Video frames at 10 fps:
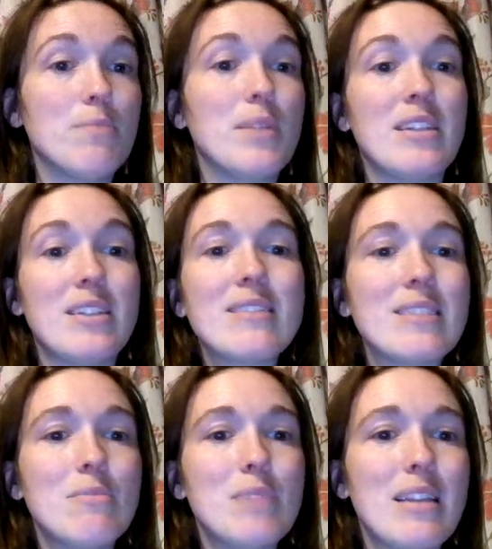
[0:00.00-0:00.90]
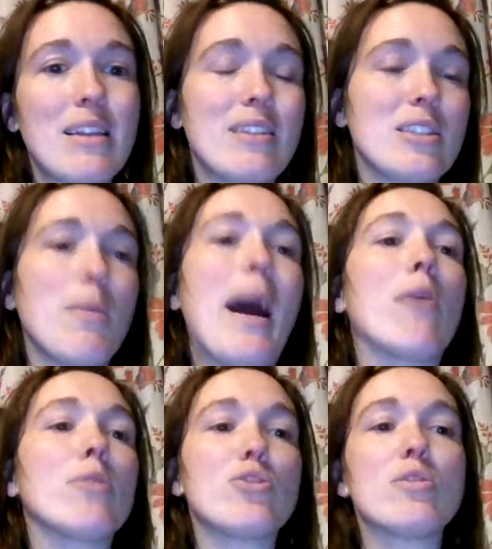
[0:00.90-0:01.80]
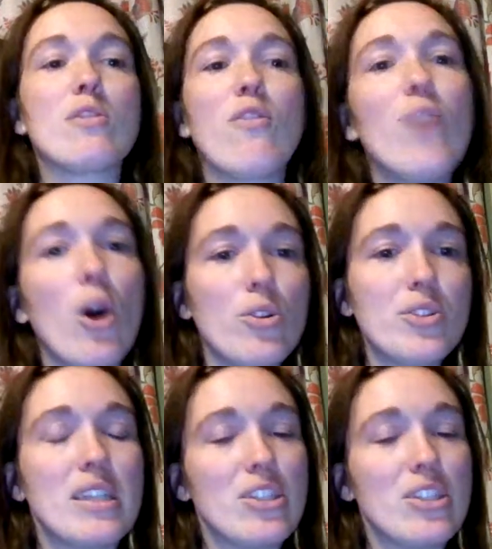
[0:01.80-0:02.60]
but it doesn't mean that it's the power drill's fault.